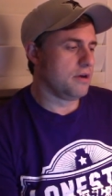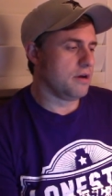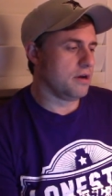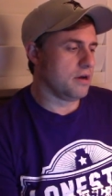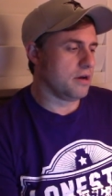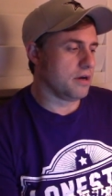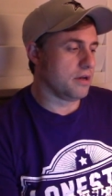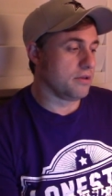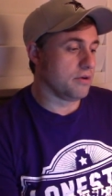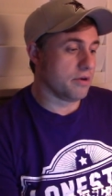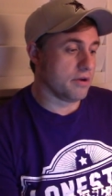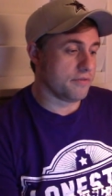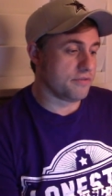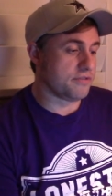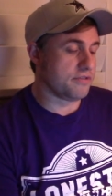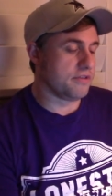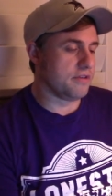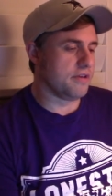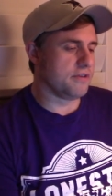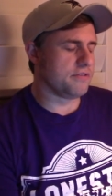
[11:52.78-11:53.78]
I don't have
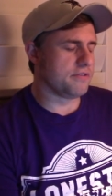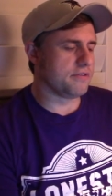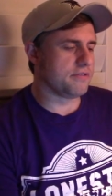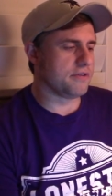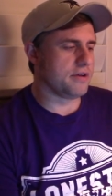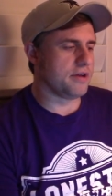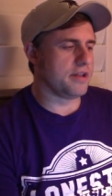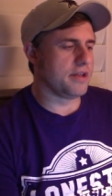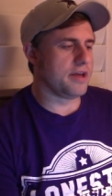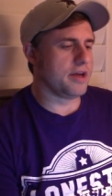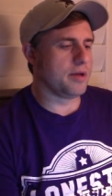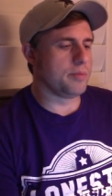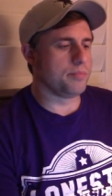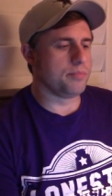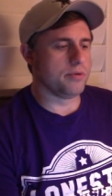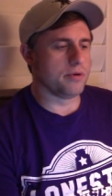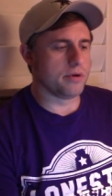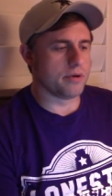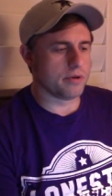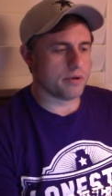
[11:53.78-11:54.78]
statistics on
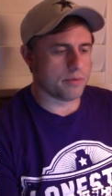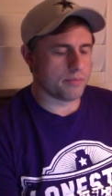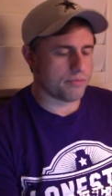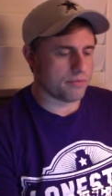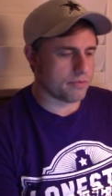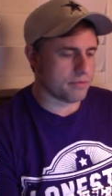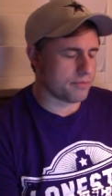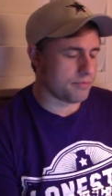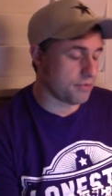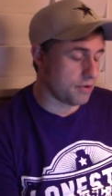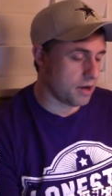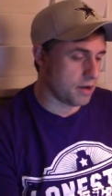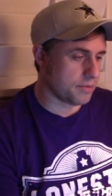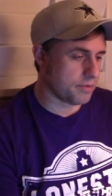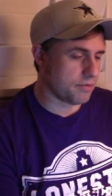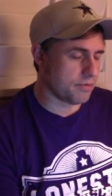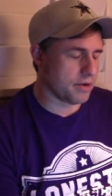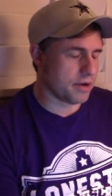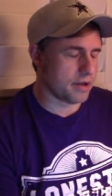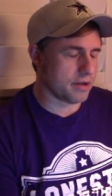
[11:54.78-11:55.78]
that, but I'm
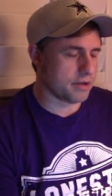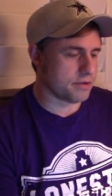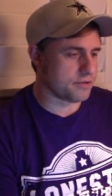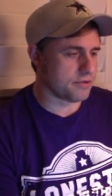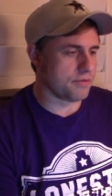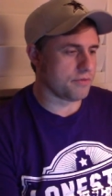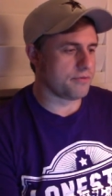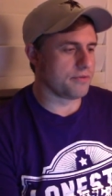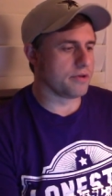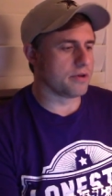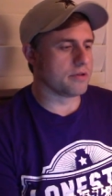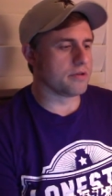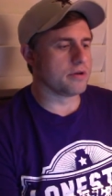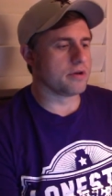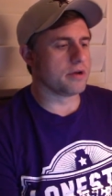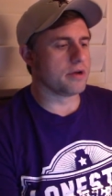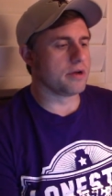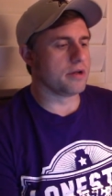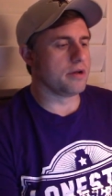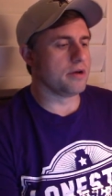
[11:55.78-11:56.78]
probably right. I just don't feel like
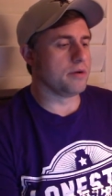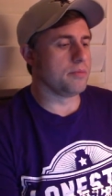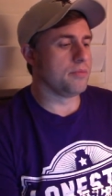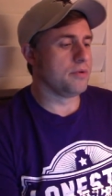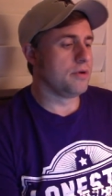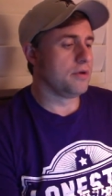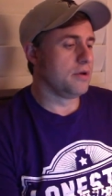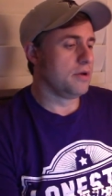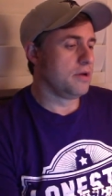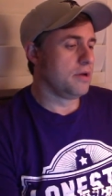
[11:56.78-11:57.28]
looking it up.